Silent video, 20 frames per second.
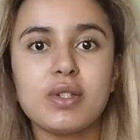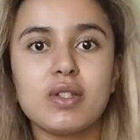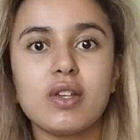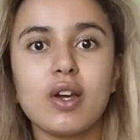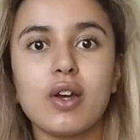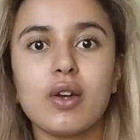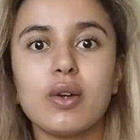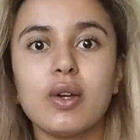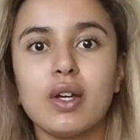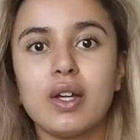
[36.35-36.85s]

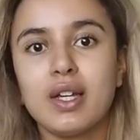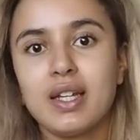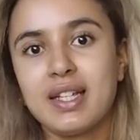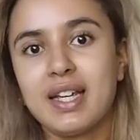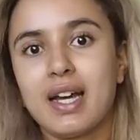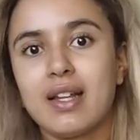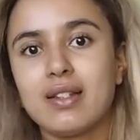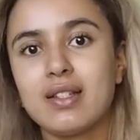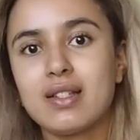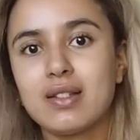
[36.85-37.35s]
So
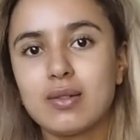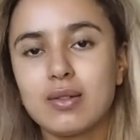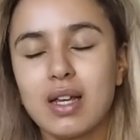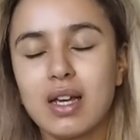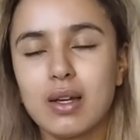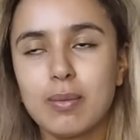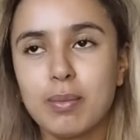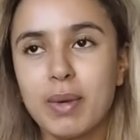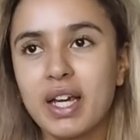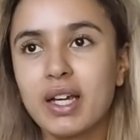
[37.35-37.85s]
yeah, this
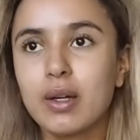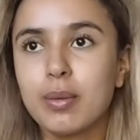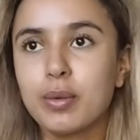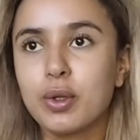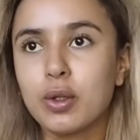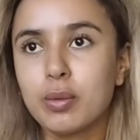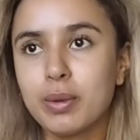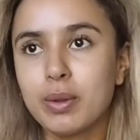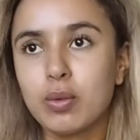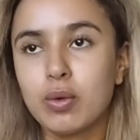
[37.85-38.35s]
makeup
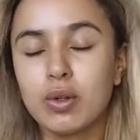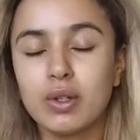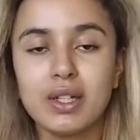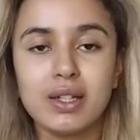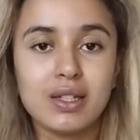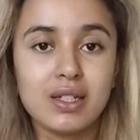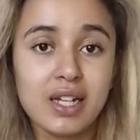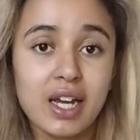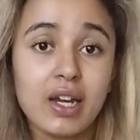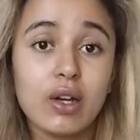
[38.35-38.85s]
could be worn
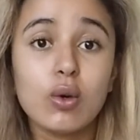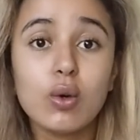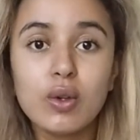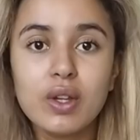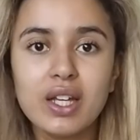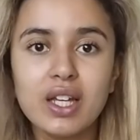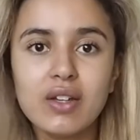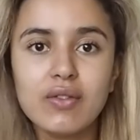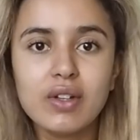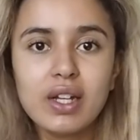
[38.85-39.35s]
in the day or
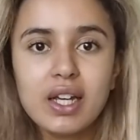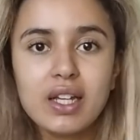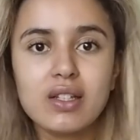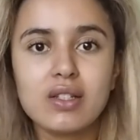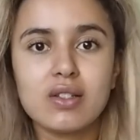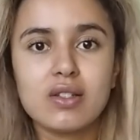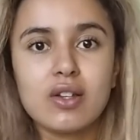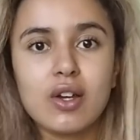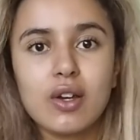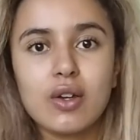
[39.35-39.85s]
the evening,
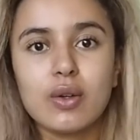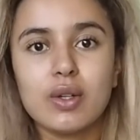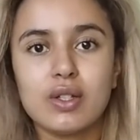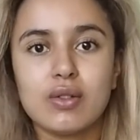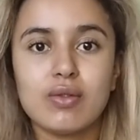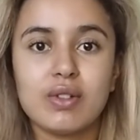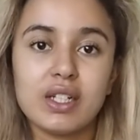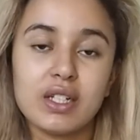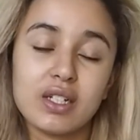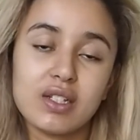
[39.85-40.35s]
so
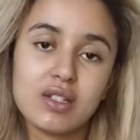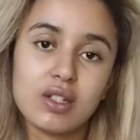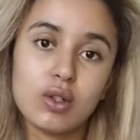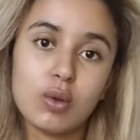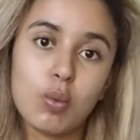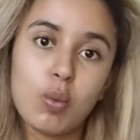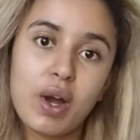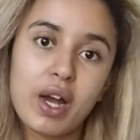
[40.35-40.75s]
it's really nice and